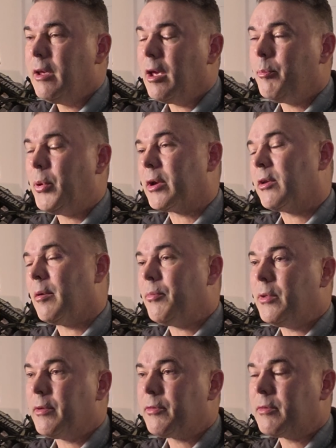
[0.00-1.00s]
and picked up
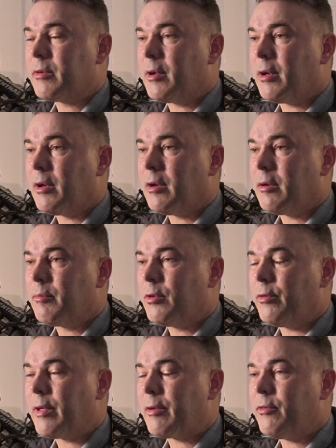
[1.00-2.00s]
this
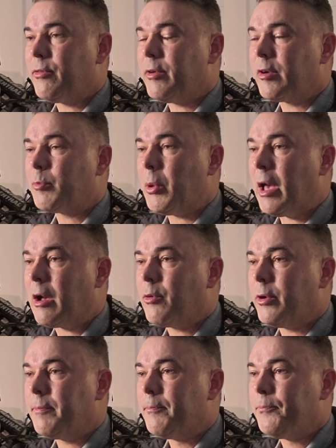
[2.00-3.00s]
2006 black
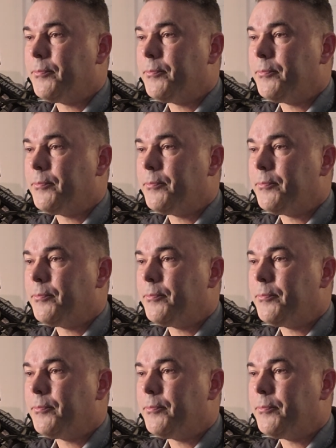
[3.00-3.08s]
one.